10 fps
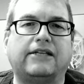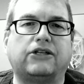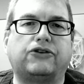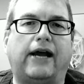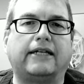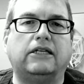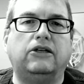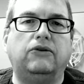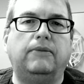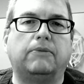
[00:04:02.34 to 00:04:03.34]
attracted
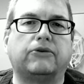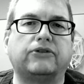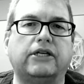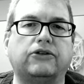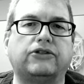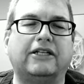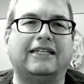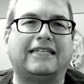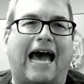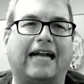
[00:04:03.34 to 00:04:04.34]
new members interested in
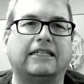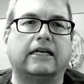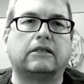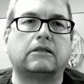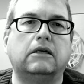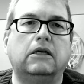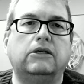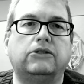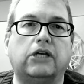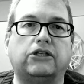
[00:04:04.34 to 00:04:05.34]
tactics,
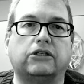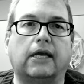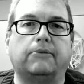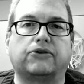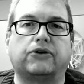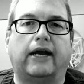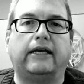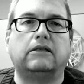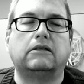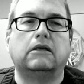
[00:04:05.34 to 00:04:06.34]
such as labor
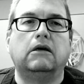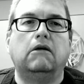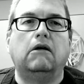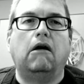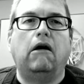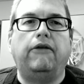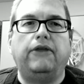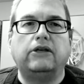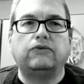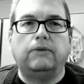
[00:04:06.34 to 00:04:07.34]
strikes, and
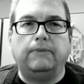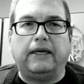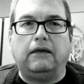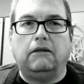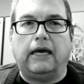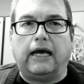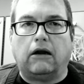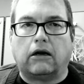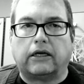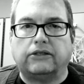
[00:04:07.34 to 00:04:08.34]
this would be the
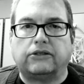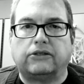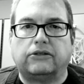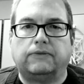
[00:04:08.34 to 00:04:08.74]
anarchists.